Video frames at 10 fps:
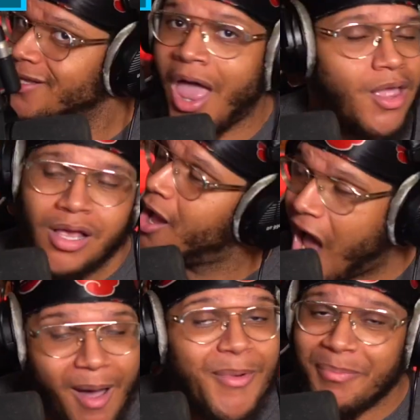
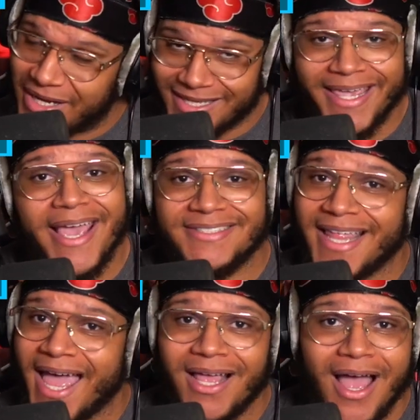I'm gonna beat the case
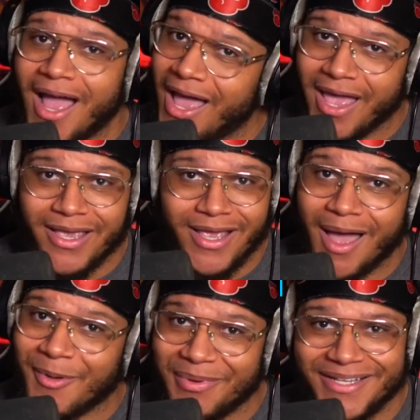now.
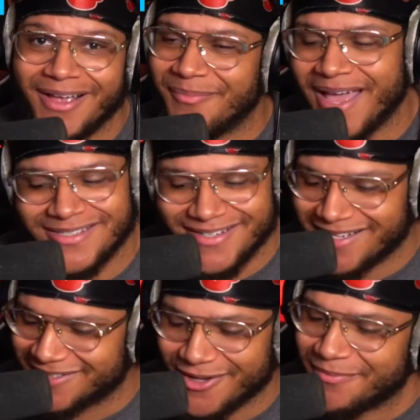Imagine
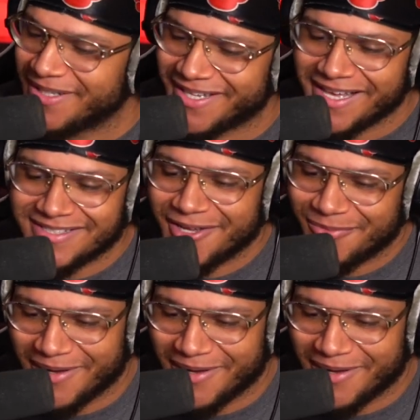I just don't beat the case though.